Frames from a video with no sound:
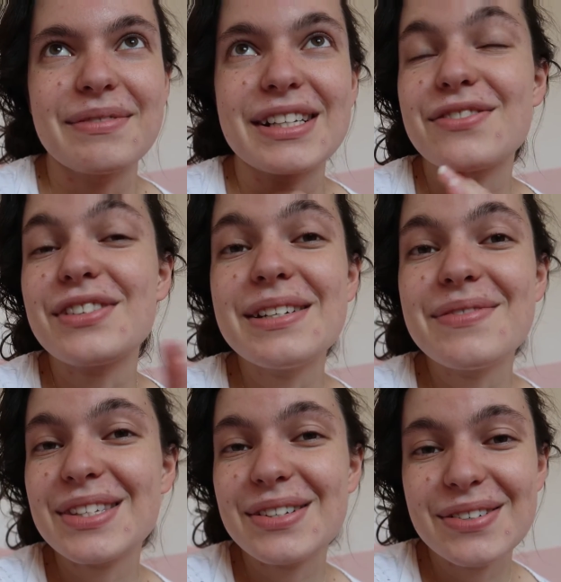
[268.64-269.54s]
my
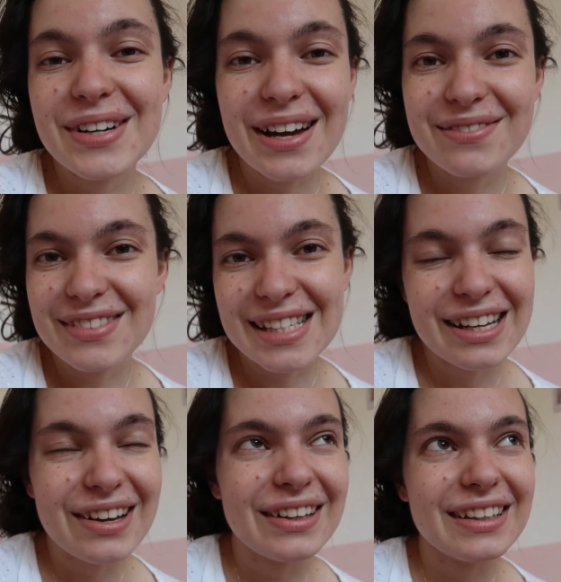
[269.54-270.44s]
dream school comes
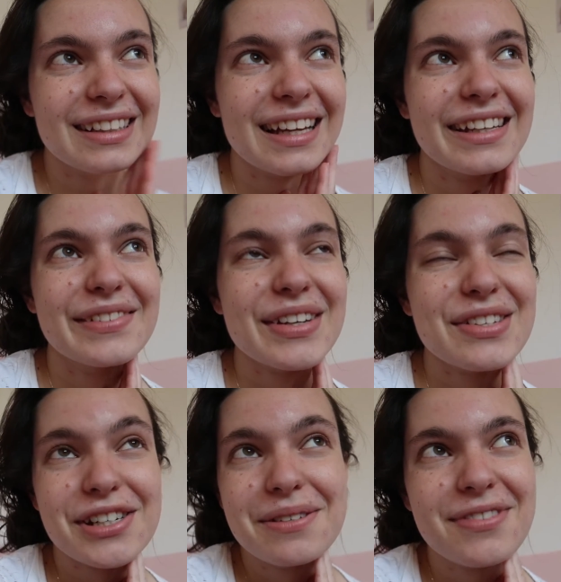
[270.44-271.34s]
along and my
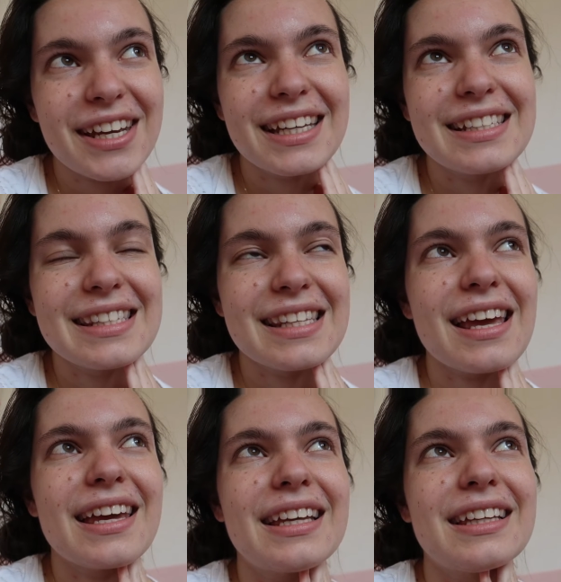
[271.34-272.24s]
dream
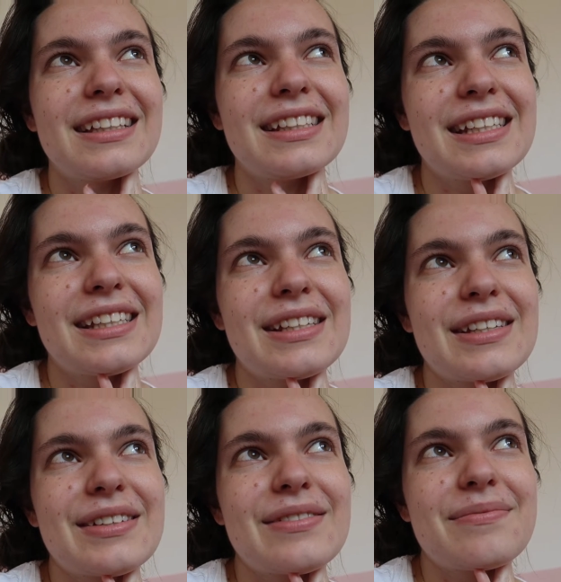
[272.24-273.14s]
vacancy,
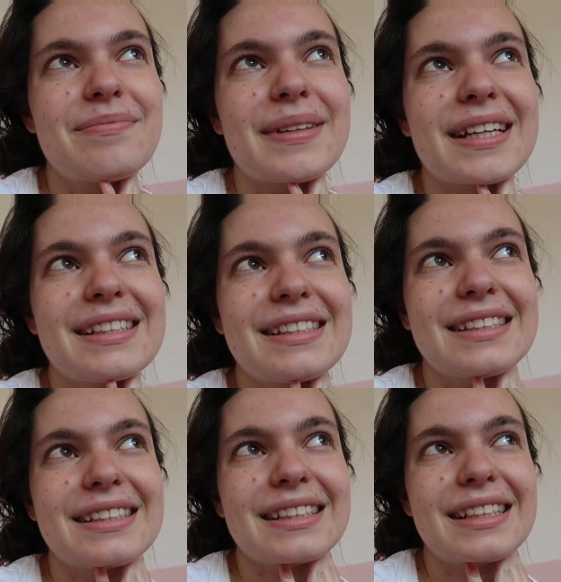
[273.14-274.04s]
because
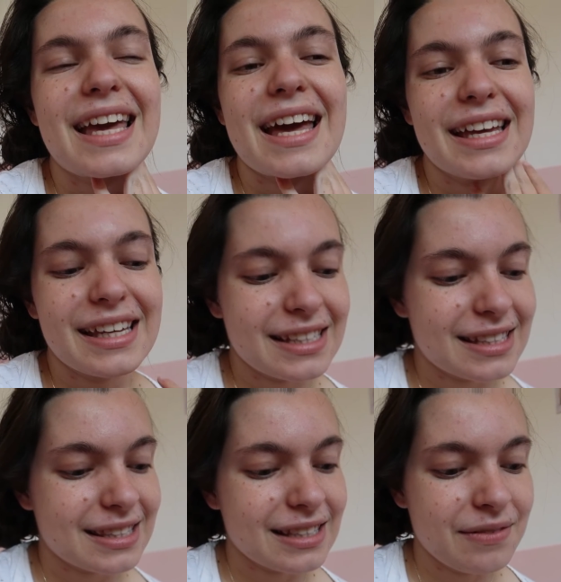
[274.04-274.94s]
yeah,
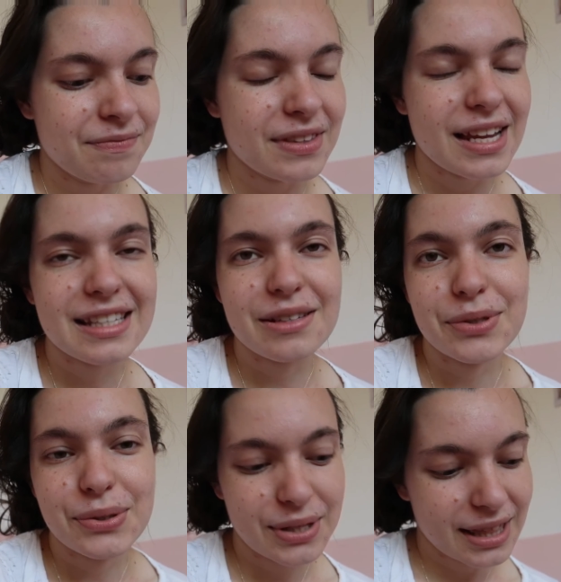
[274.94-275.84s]
it's, as I'm
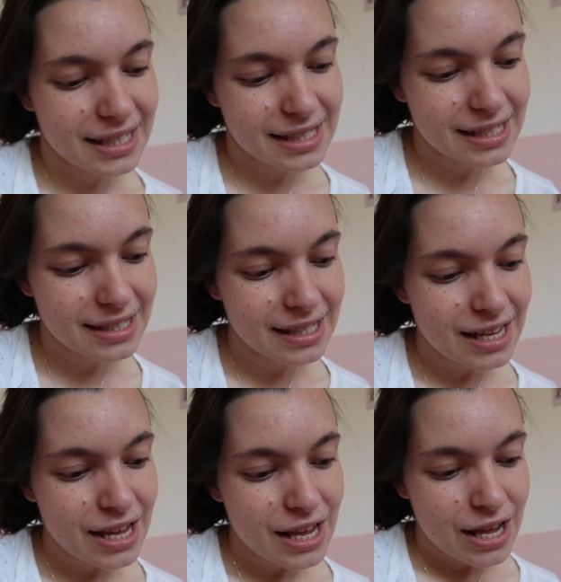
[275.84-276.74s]
recording this, it's
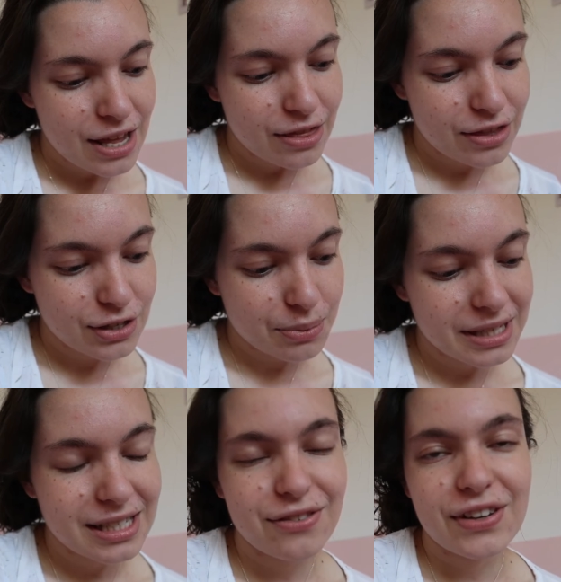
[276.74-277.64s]
the
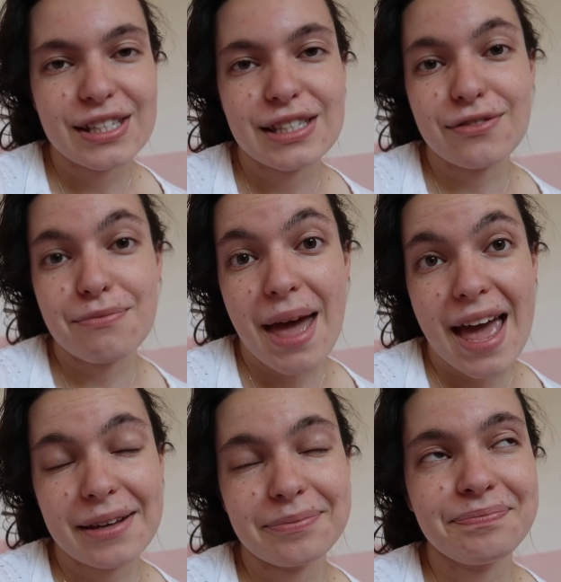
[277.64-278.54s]
21st of
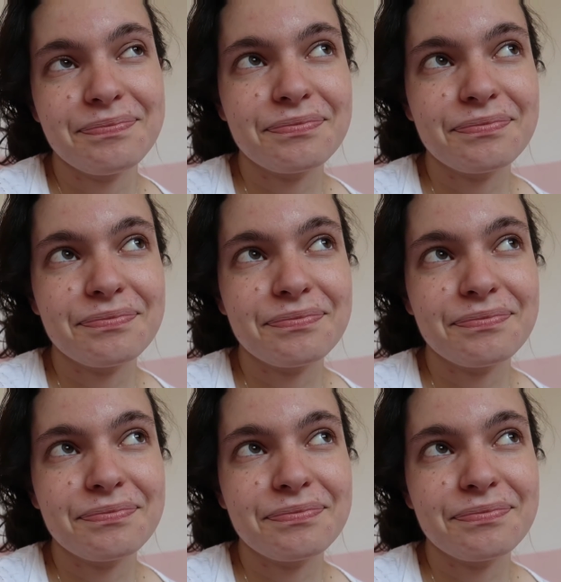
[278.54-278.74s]
May.